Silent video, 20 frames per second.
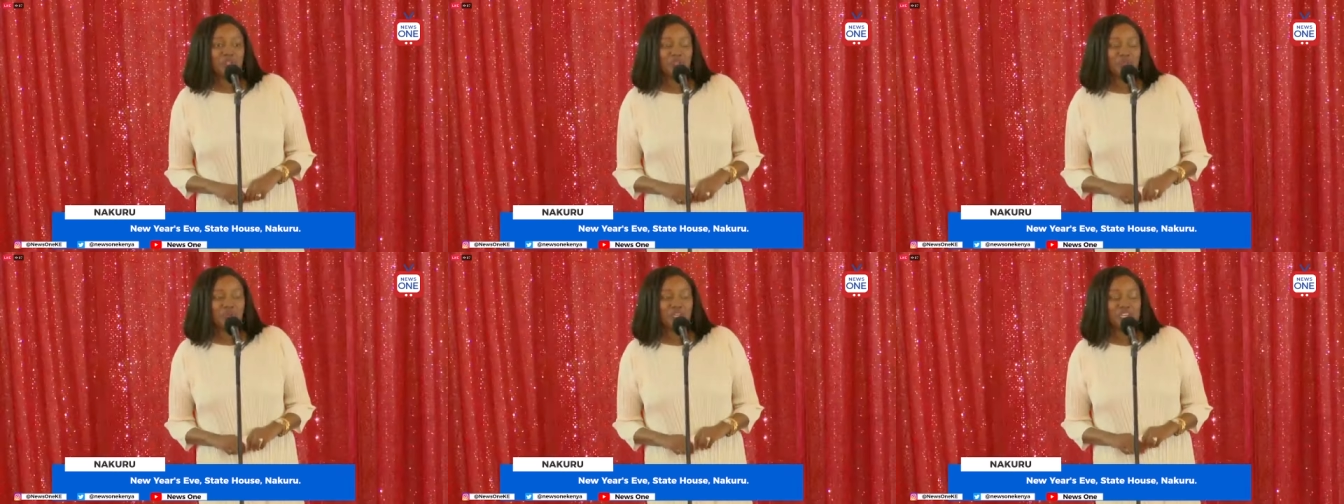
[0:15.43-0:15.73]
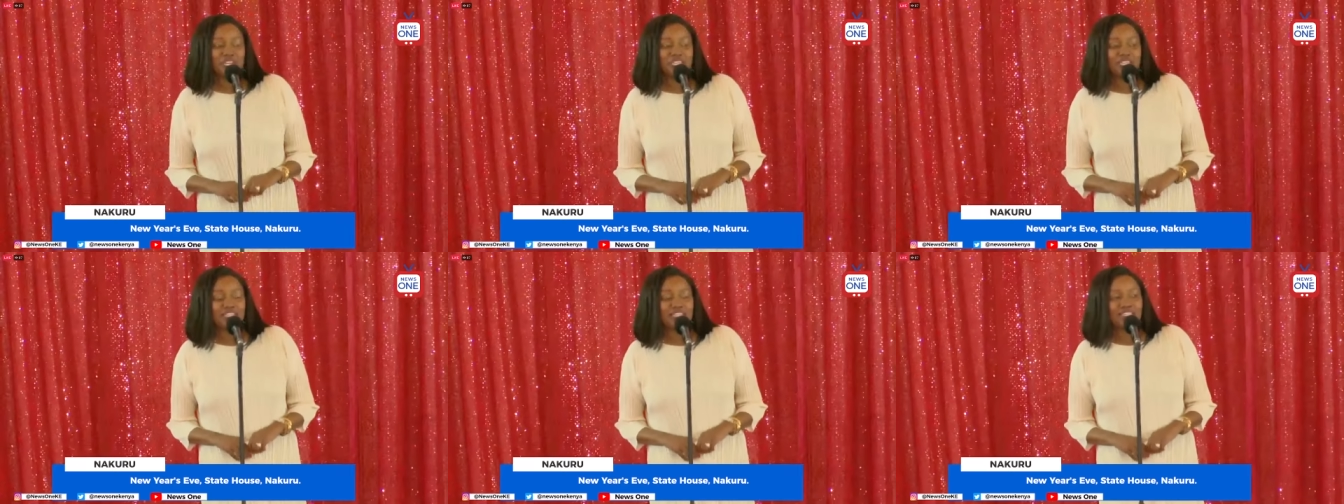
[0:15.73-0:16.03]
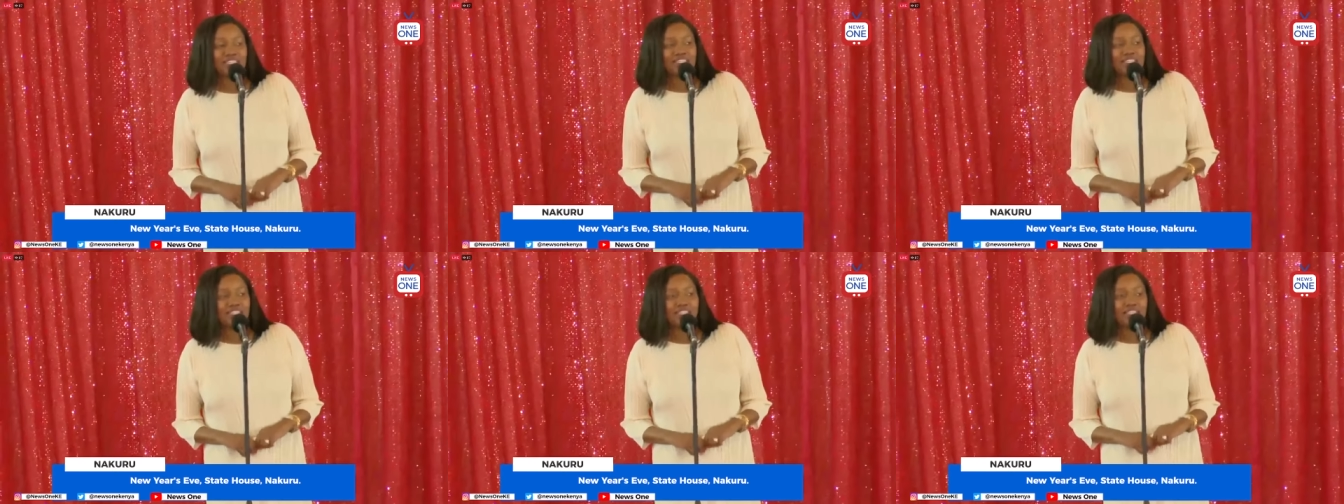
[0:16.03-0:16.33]
Your
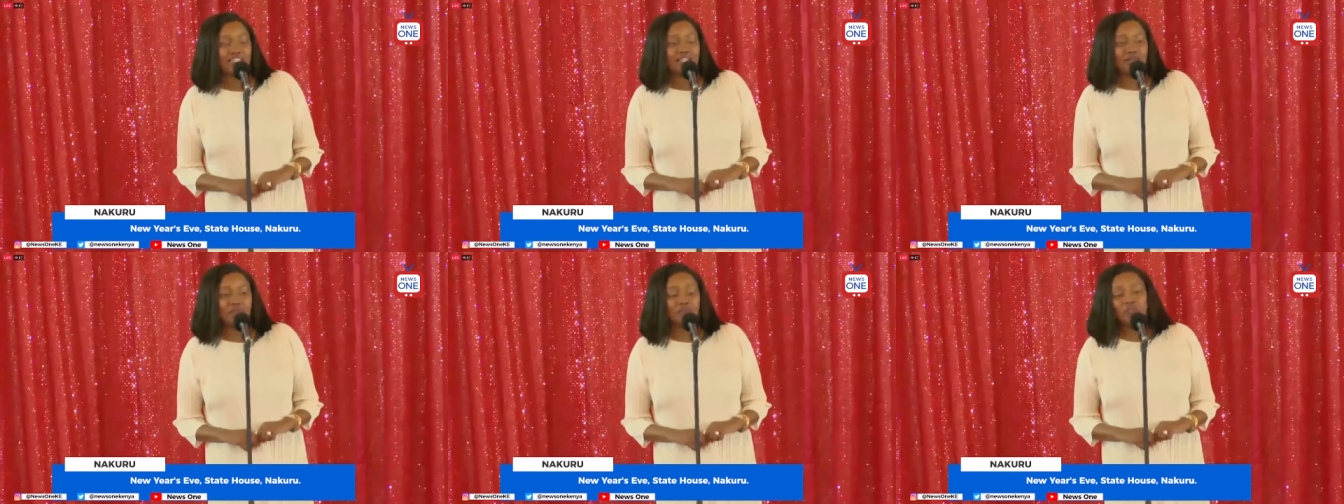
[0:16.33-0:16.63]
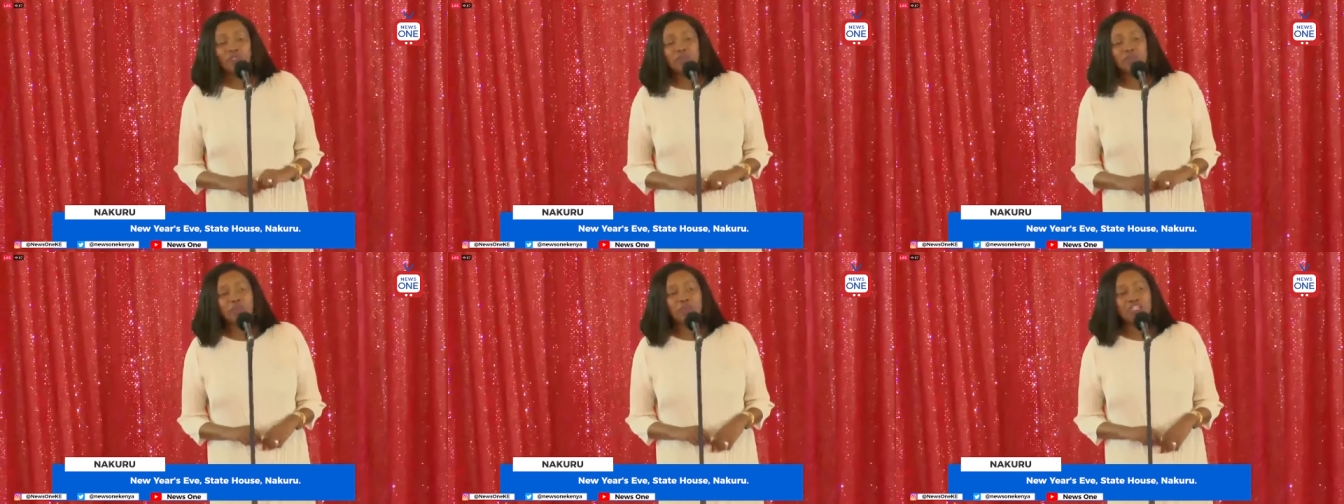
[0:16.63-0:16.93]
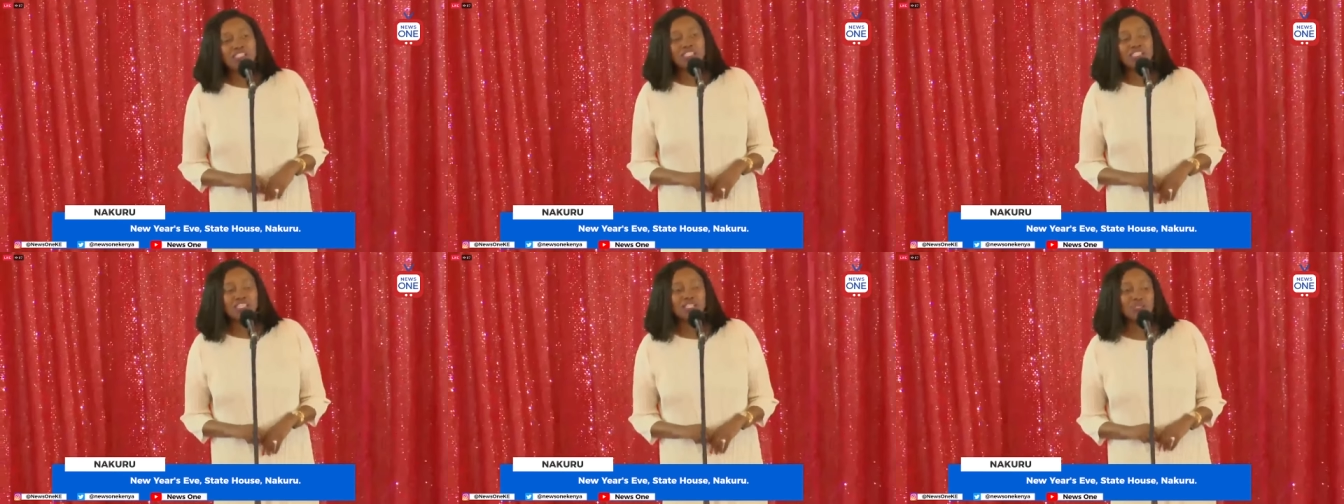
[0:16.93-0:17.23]
Excellency, the Deputy
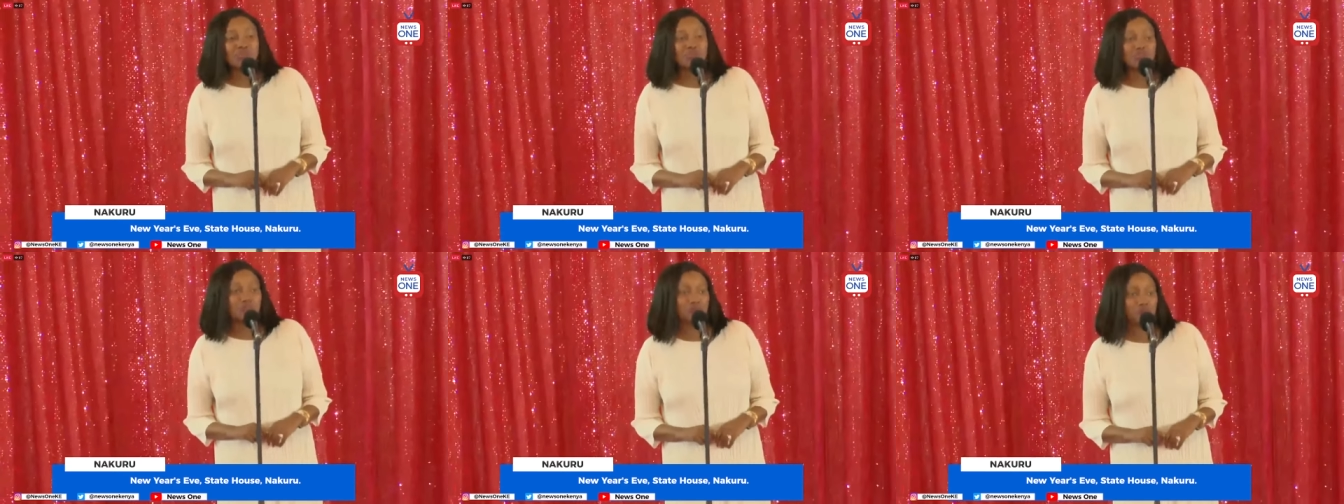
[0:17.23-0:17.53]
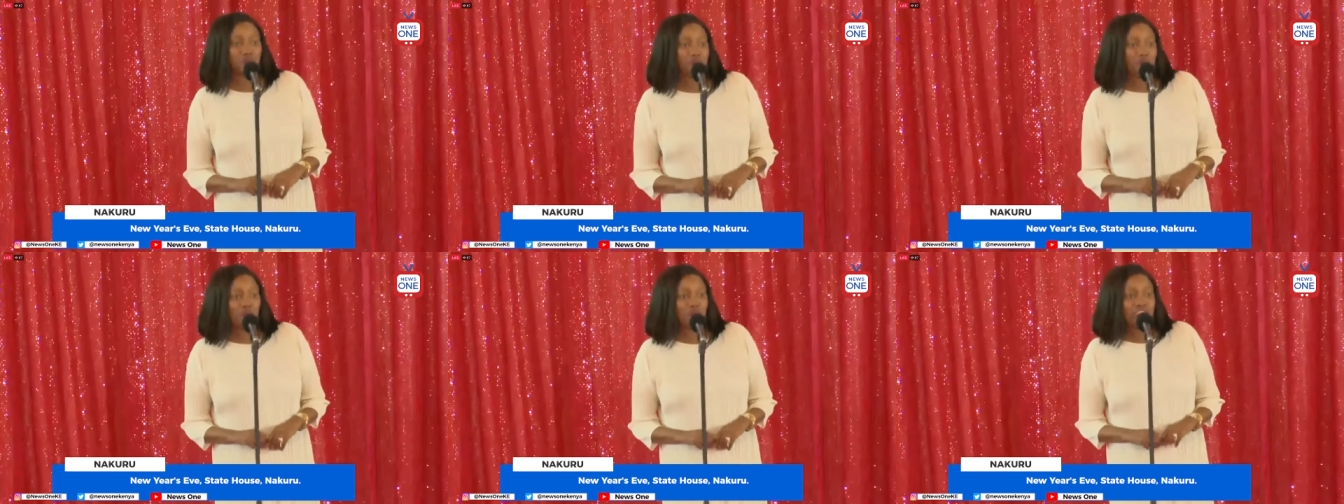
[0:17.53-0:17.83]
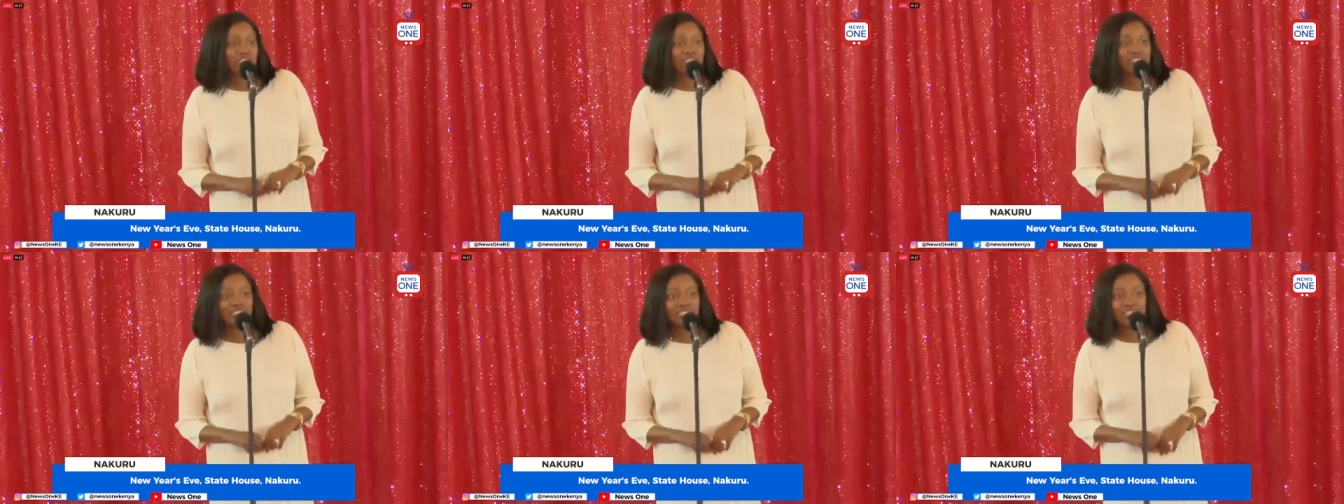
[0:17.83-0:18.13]
President of the
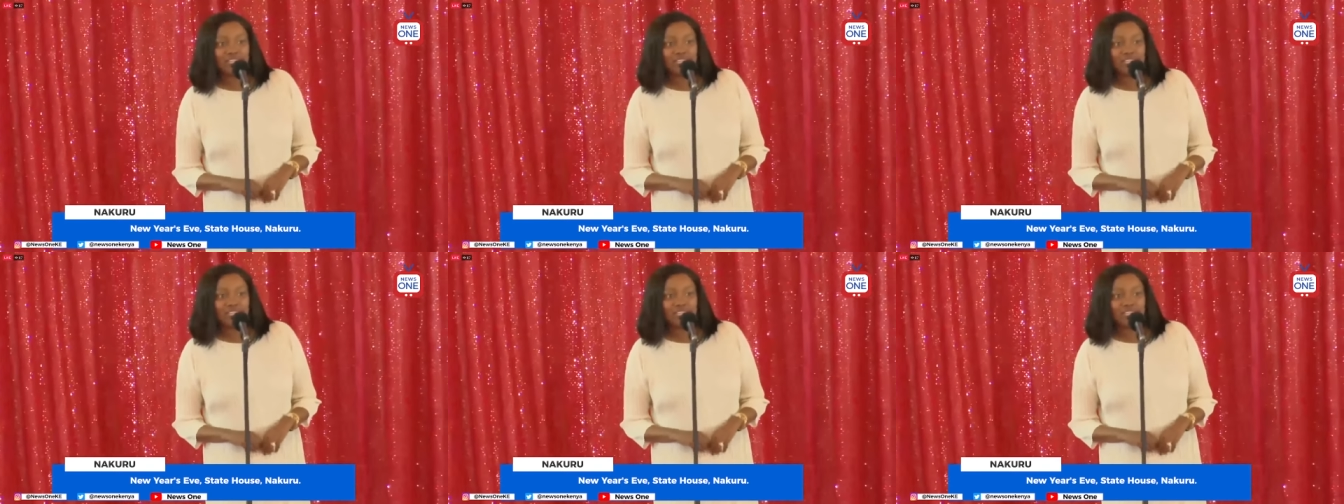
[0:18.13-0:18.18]
Republic,